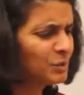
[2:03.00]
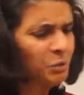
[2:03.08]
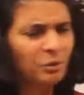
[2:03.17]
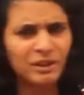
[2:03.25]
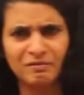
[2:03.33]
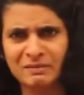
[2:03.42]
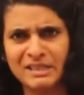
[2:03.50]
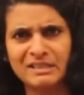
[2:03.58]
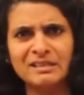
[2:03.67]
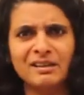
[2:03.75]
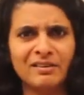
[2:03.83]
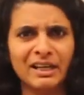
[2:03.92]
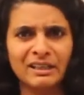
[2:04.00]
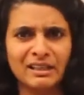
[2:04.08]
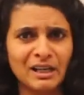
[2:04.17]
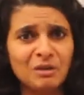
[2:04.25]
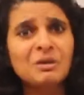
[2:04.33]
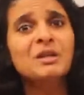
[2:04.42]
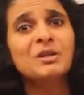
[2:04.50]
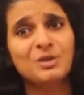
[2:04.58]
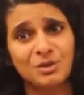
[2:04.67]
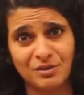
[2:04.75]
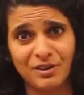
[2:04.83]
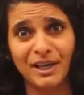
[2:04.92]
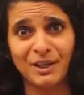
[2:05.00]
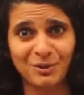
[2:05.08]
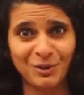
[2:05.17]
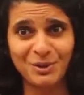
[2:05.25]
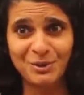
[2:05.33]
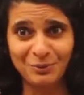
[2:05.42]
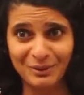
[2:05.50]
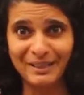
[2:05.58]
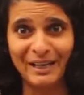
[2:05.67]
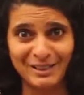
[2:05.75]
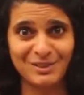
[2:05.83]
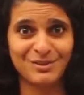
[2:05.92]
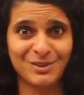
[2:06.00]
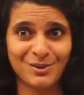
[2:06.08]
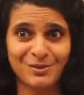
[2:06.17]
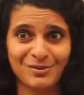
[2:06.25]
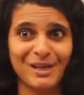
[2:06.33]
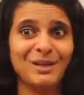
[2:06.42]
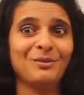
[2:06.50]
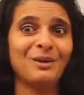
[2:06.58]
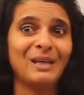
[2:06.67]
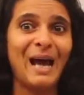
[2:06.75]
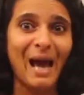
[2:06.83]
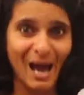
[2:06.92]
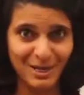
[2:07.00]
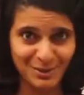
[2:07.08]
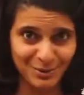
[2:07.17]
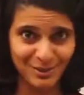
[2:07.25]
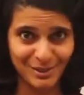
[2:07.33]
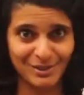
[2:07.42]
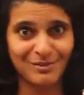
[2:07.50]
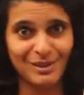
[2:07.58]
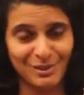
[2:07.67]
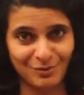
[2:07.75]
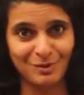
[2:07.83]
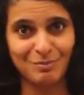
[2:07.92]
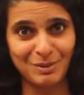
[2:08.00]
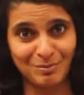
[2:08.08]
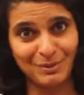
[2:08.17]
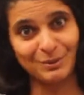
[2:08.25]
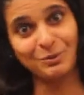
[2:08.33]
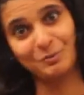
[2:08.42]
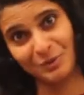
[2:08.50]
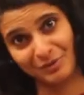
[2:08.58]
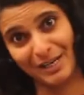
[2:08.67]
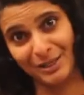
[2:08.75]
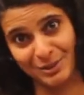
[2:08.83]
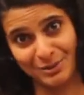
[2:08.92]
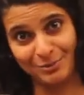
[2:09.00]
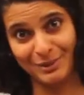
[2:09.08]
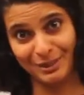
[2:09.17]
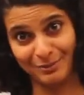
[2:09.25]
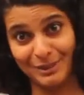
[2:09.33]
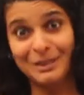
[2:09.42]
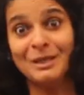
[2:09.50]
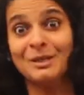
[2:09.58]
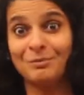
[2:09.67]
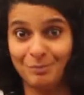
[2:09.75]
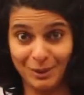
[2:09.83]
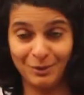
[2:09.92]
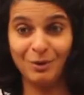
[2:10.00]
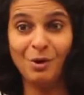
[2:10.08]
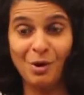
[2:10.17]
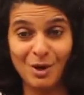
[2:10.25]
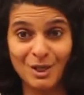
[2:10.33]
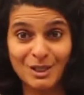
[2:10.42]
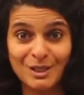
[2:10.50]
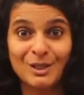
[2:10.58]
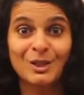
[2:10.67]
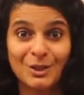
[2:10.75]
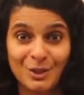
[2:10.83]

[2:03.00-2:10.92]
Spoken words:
them, no, give me a C right now. So try not to do that. So try not add to the stress of the people whom you hired to work with, because